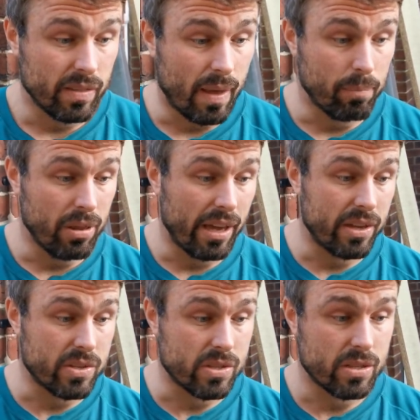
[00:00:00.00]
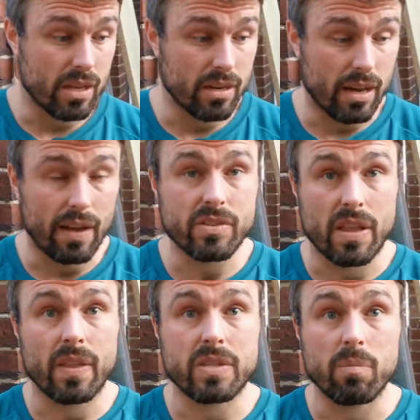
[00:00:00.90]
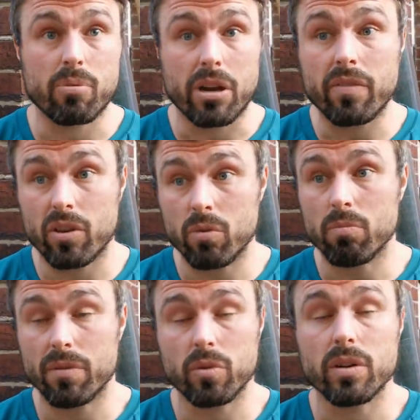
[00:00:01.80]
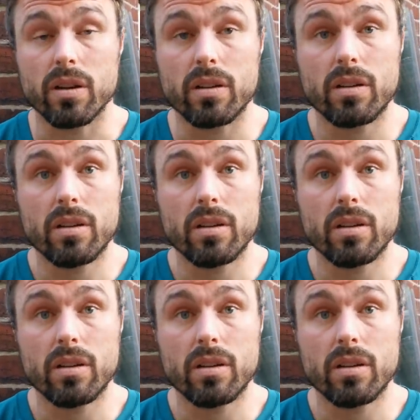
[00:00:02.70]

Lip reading: Them players, I've said this in preview before,